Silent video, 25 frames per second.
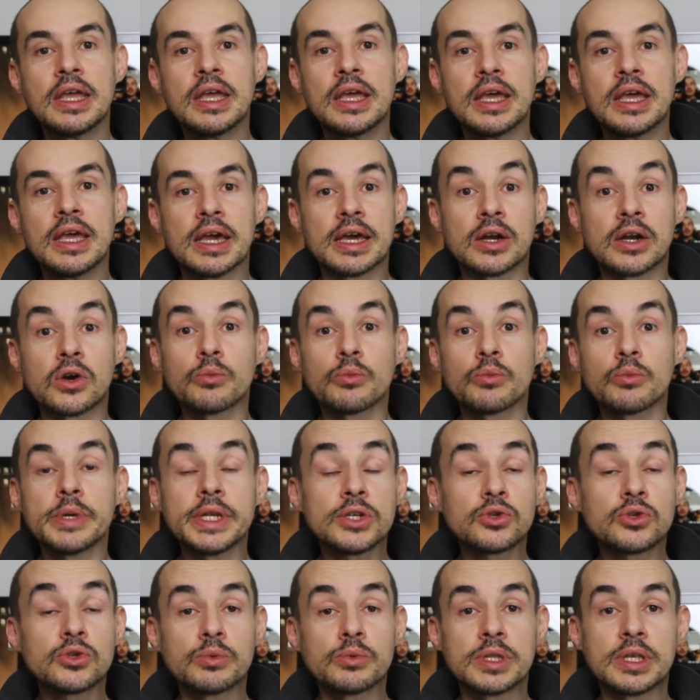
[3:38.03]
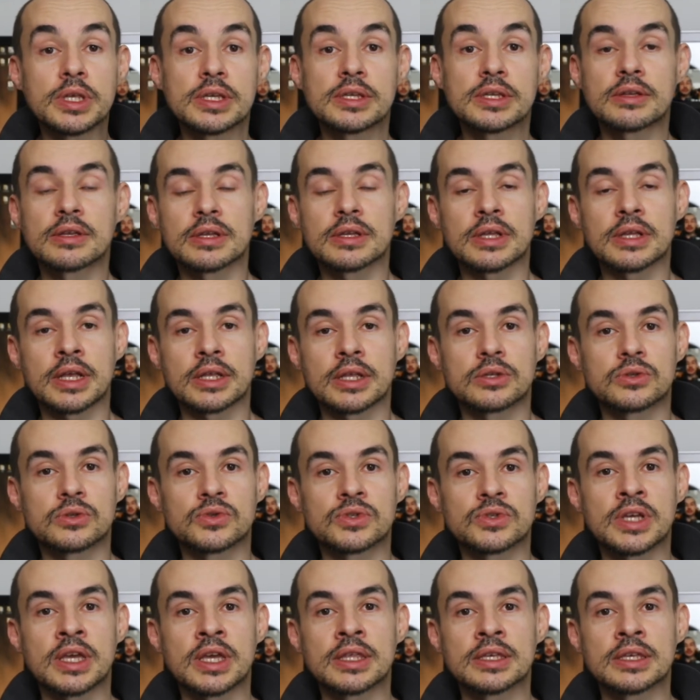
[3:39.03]
And I don't mean to this, like to
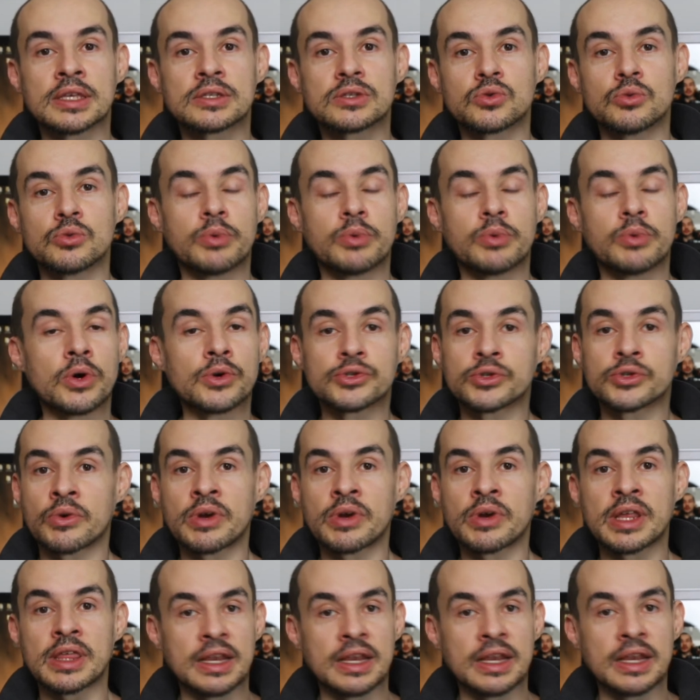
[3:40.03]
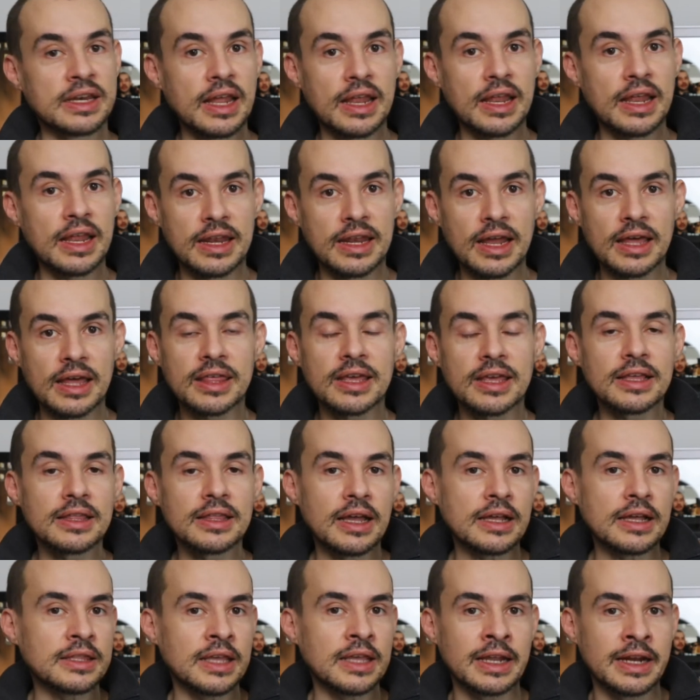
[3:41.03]
say this to boast or anything, nothing
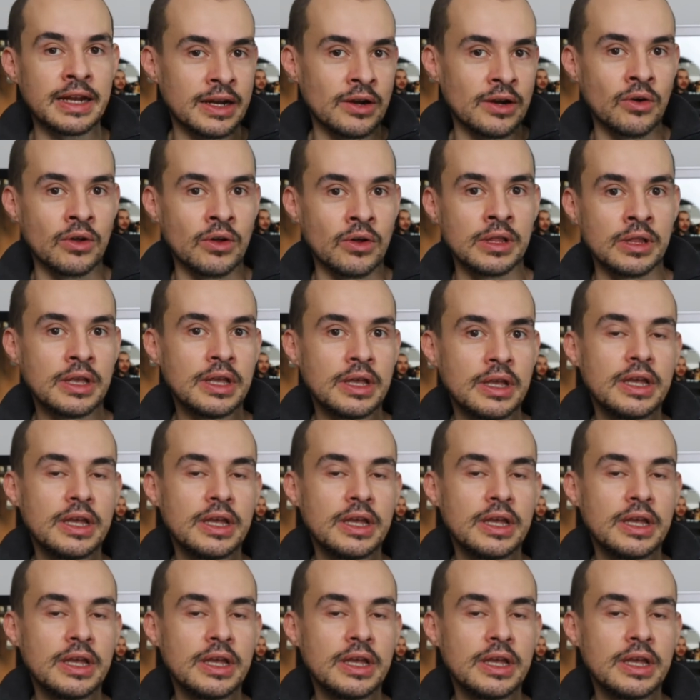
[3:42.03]
like that at all.